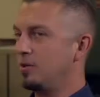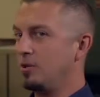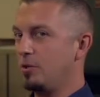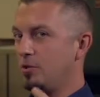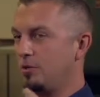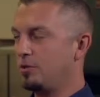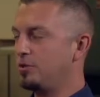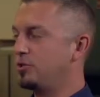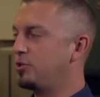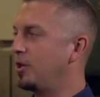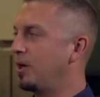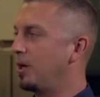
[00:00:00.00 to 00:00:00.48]

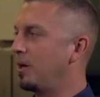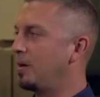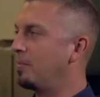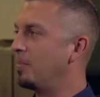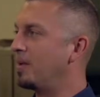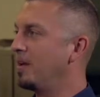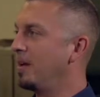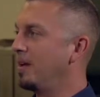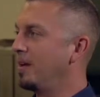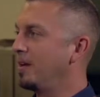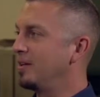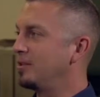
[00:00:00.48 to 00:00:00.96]
you and
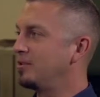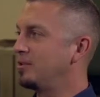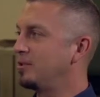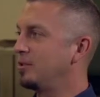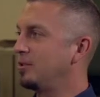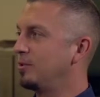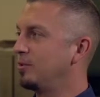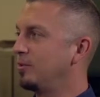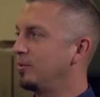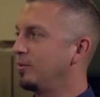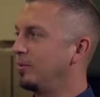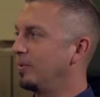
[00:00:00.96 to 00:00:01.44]
Jim,
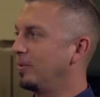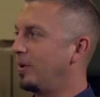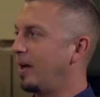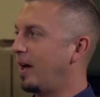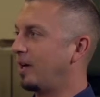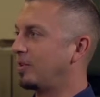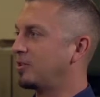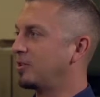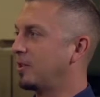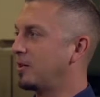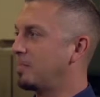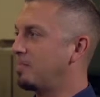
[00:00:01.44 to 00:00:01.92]
to
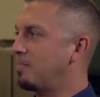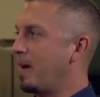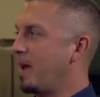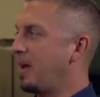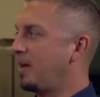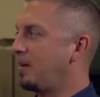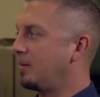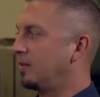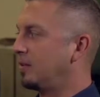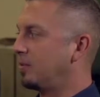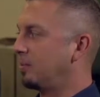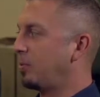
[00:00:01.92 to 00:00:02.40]
actually
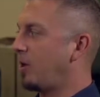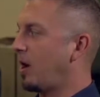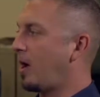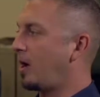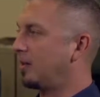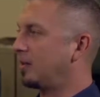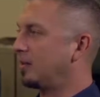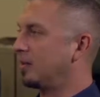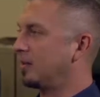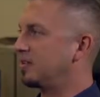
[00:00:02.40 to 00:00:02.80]
make the product